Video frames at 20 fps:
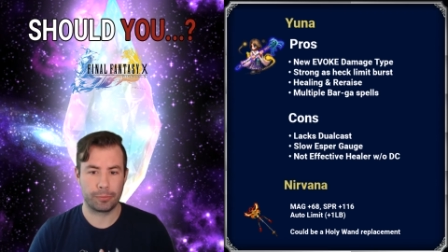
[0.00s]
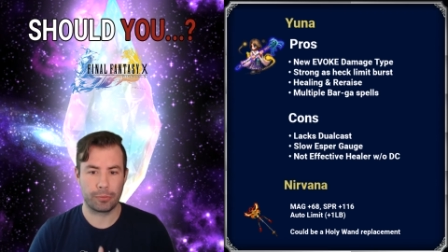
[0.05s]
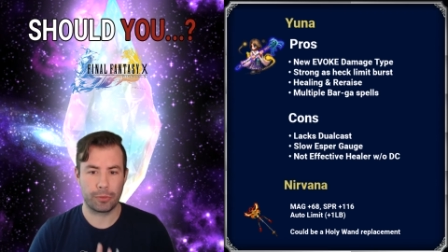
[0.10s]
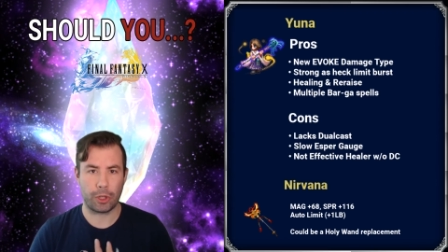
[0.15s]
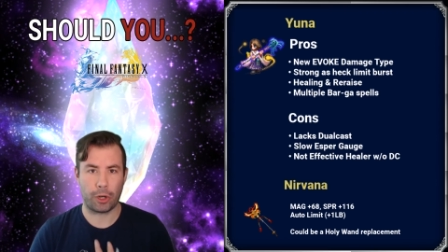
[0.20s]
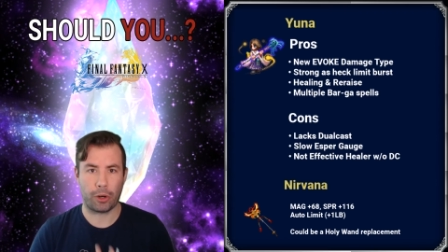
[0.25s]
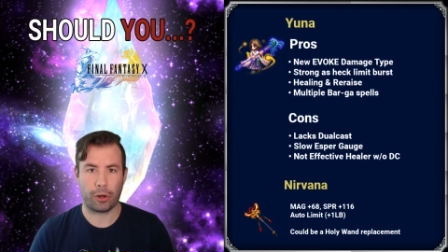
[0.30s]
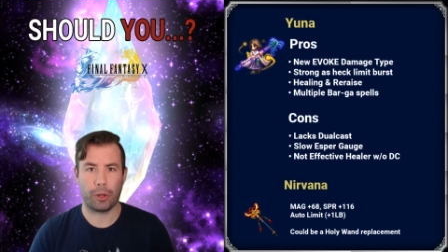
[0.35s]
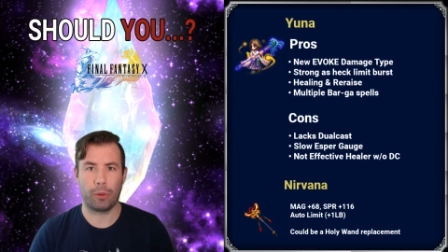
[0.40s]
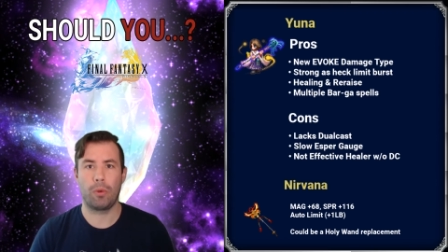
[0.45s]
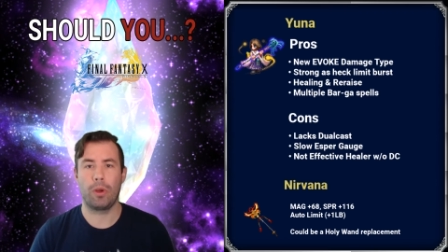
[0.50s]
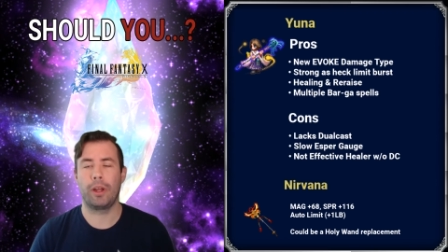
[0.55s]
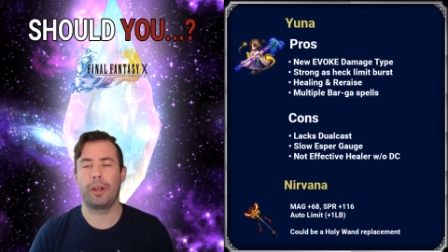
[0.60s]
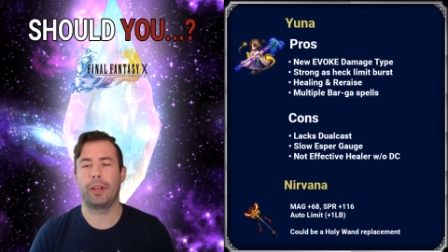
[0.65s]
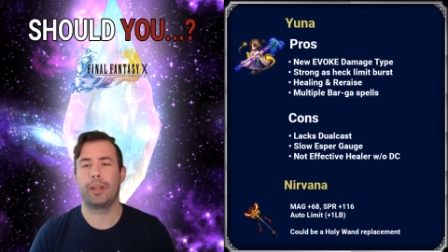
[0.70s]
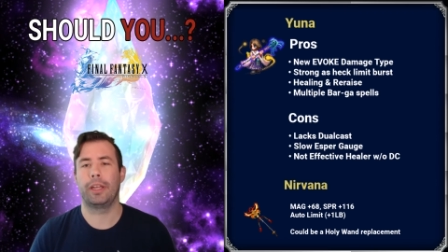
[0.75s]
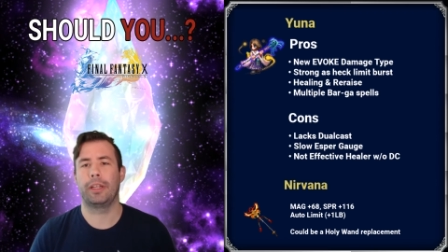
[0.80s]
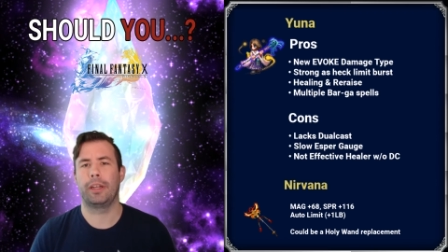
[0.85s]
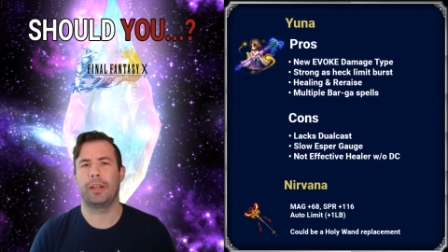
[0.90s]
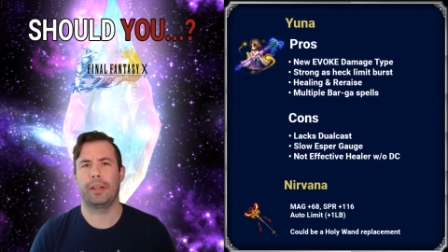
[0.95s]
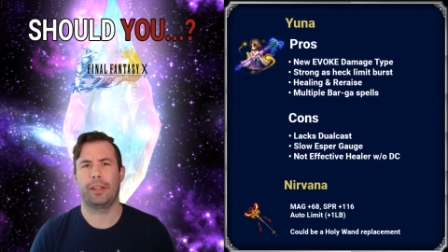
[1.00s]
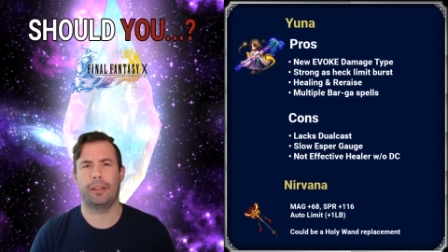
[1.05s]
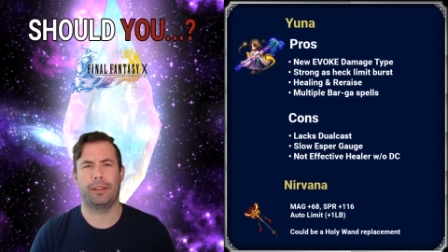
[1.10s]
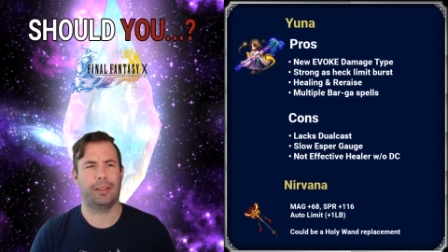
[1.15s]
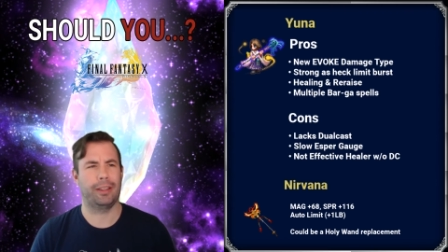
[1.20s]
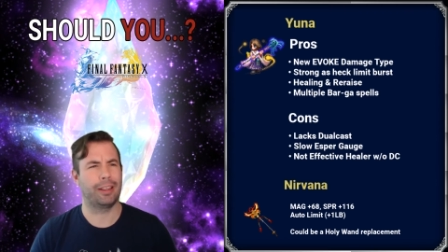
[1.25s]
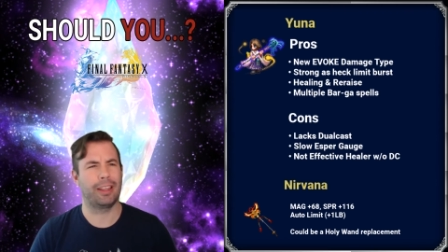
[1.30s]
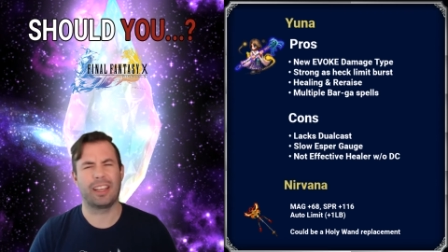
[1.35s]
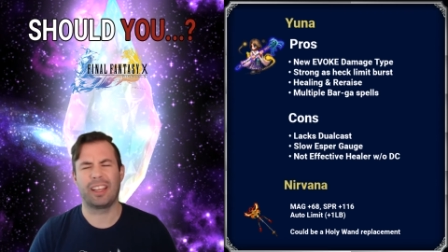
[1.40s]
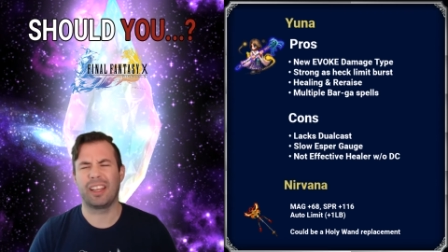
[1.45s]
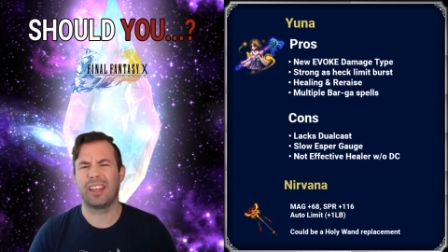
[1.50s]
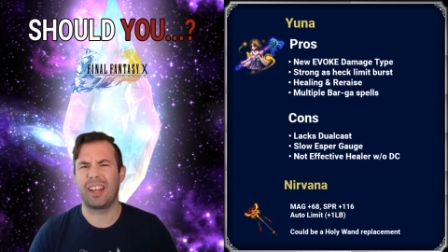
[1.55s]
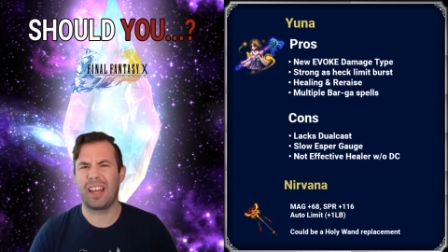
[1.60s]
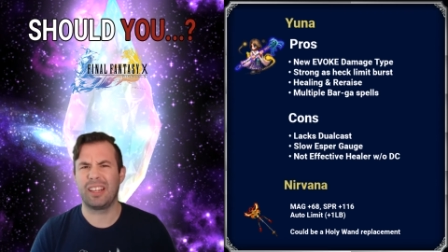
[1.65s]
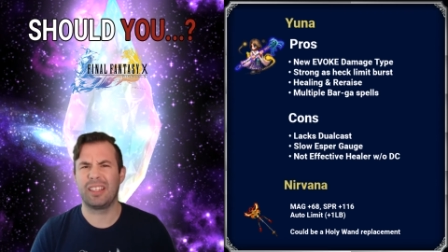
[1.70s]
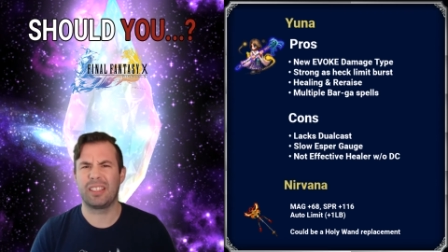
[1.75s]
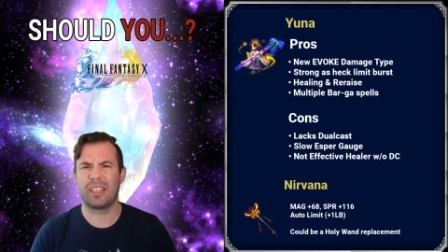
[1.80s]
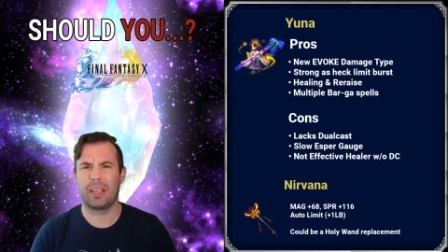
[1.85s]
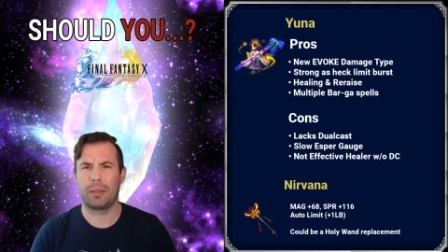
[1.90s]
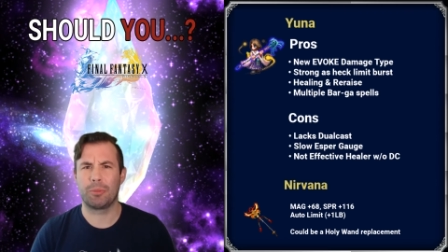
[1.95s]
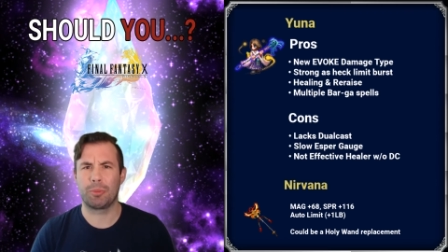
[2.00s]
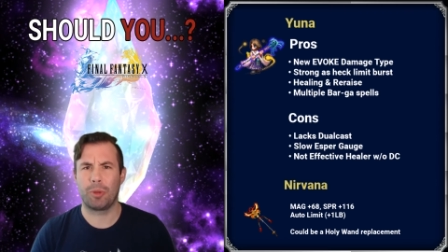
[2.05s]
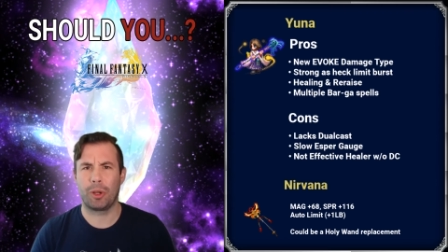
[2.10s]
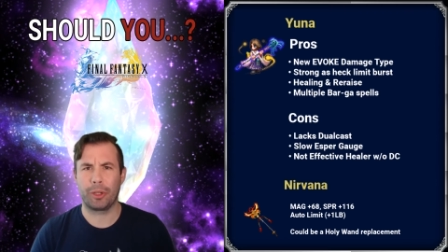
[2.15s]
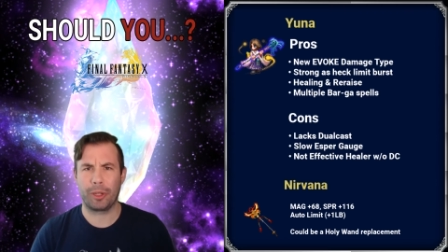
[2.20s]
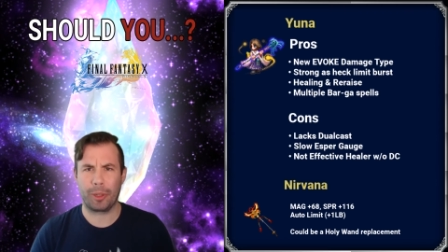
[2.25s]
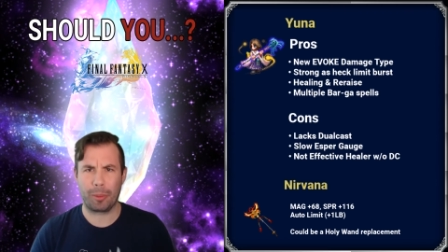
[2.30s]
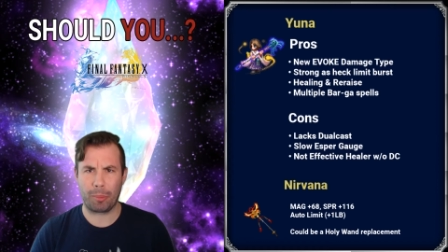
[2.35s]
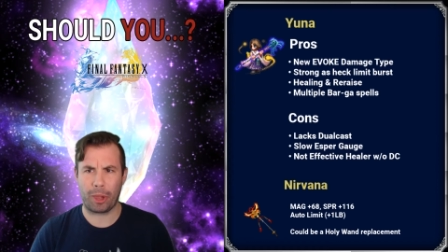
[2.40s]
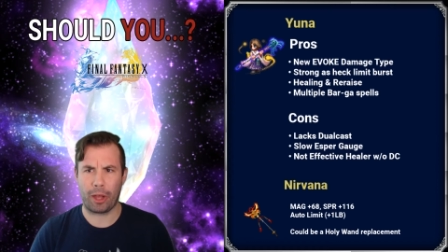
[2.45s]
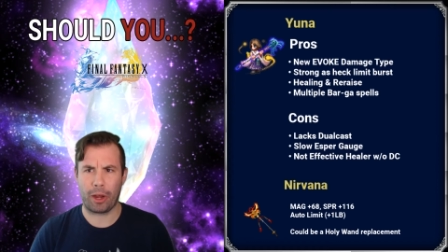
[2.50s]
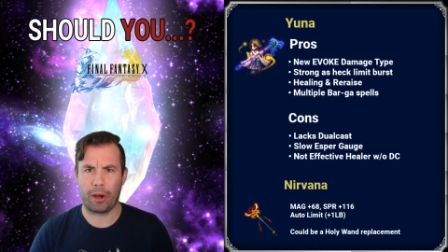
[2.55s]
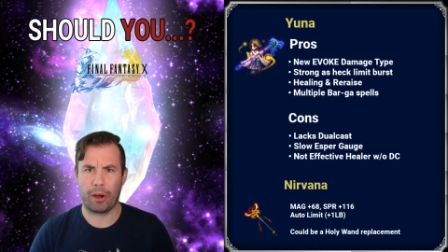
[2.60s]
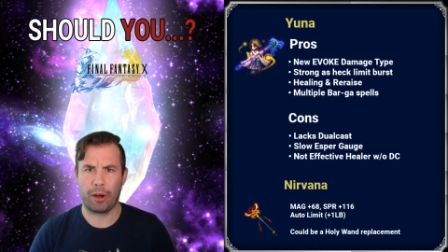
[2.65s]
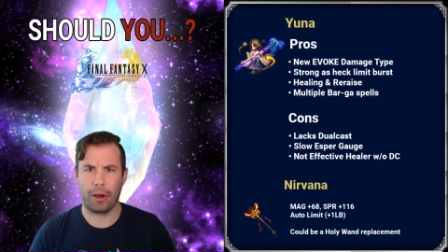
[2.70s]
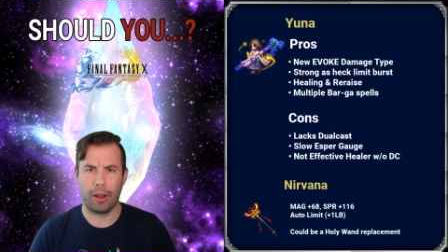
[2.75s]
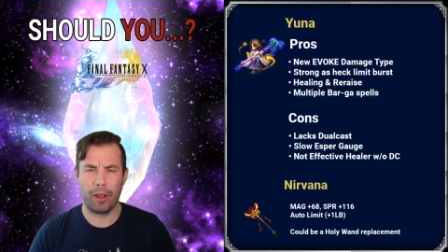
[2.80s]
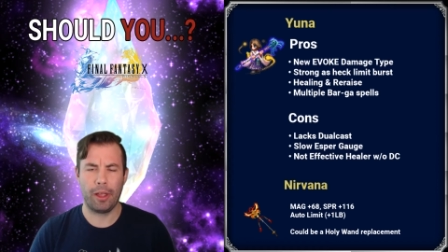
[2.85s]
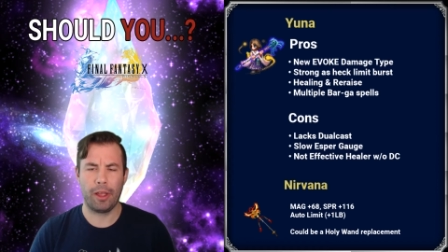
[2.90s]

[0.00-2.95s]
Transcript: target one, and I think like a 9 times multiplier